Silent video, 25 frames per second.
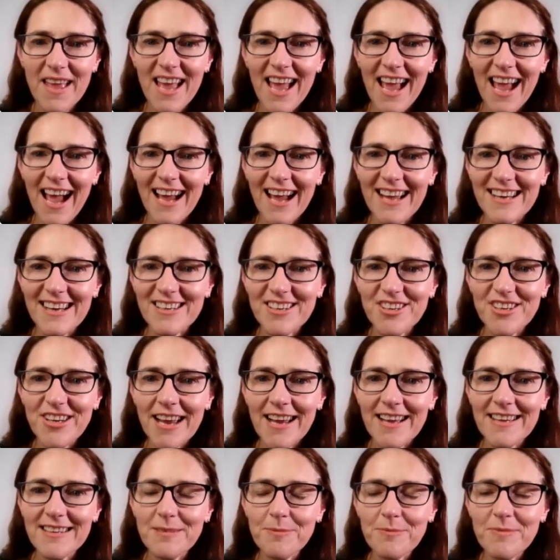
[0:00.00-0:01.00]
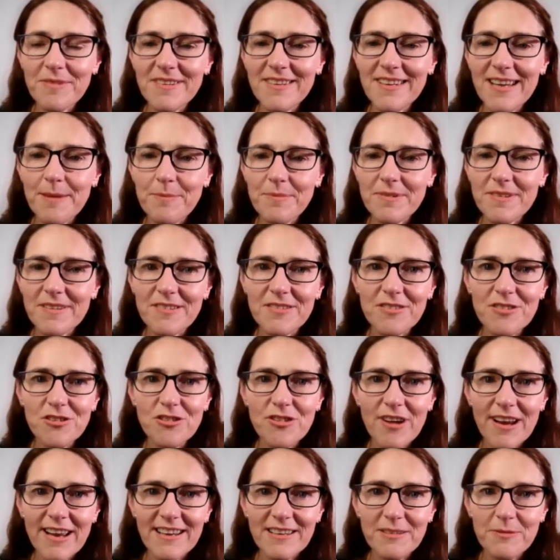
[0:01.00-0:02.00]
and share some tips and
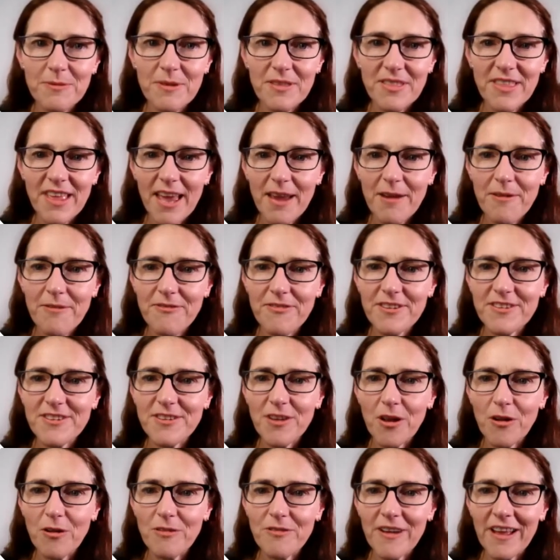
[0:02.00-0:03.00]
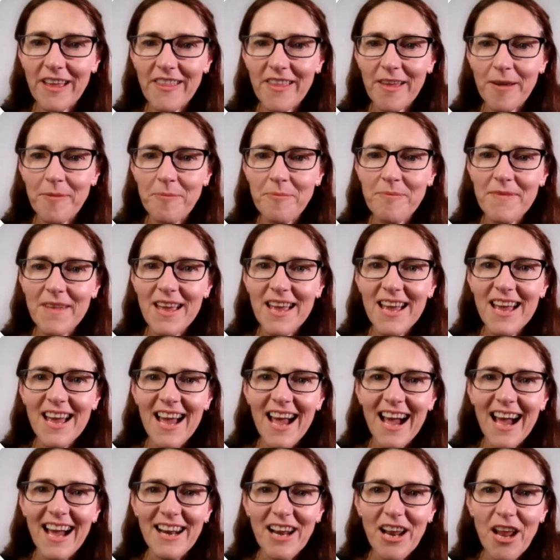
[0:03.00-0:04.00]
tricks with you for solving them,
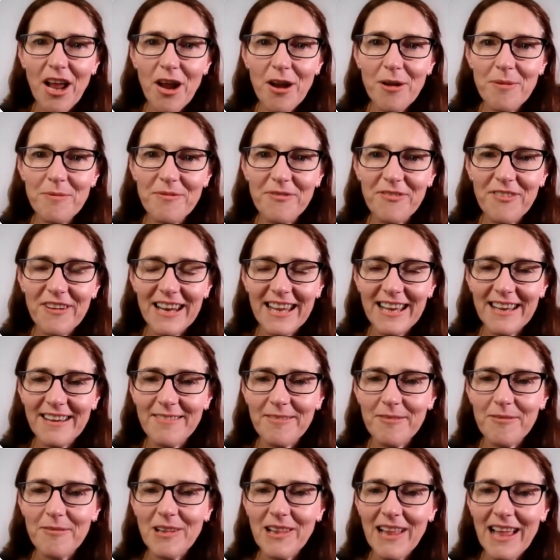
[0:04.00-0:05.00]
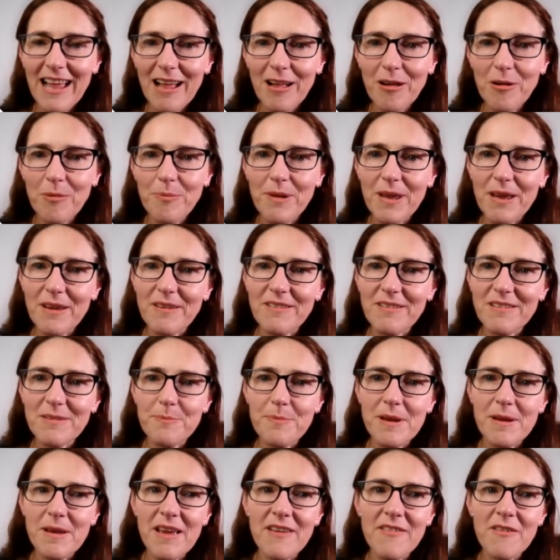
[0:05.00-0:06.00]
and hopefully will help you to
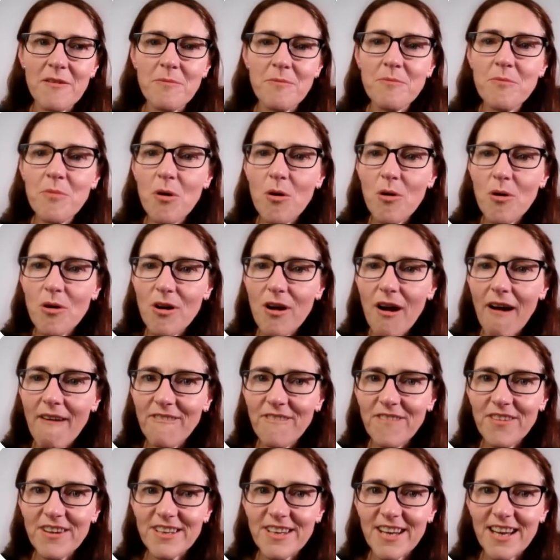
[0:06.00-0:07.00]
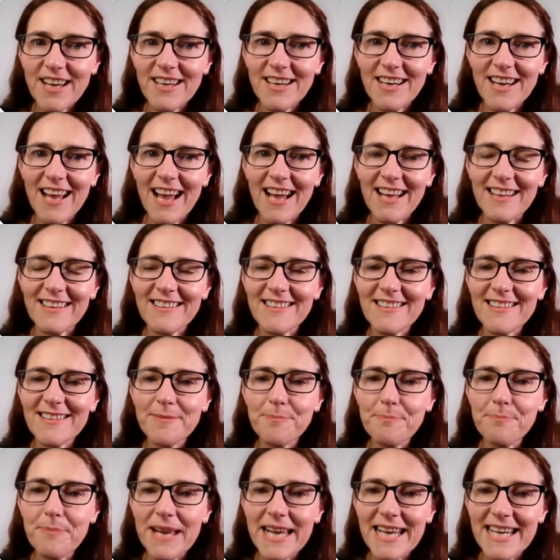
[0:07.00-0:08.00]
be even more confident and
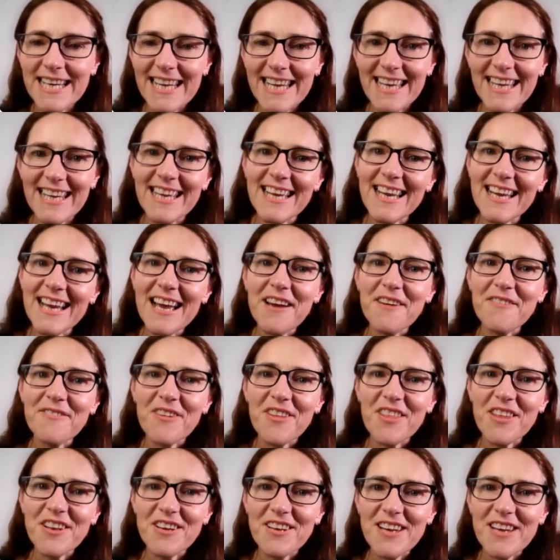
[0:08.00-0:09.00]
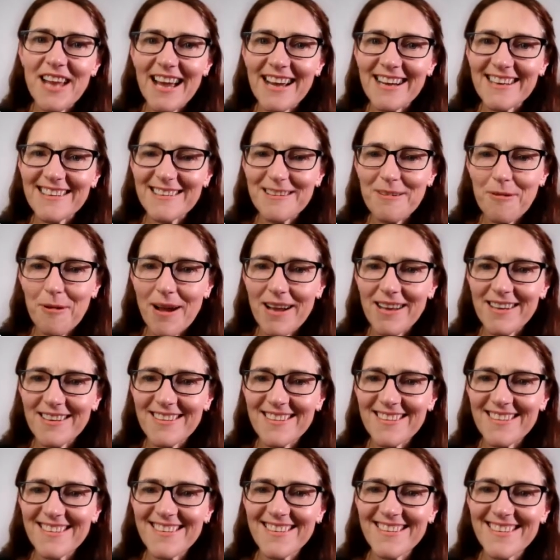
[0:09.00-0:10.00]
speedy for the next
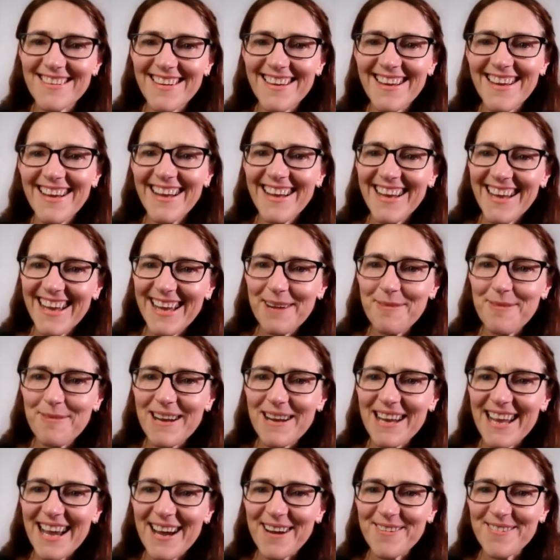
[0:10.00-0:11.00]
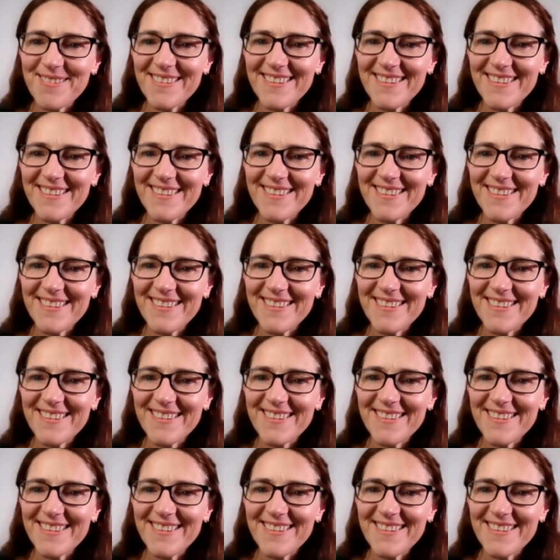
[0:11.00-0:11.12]
quests. Here we go.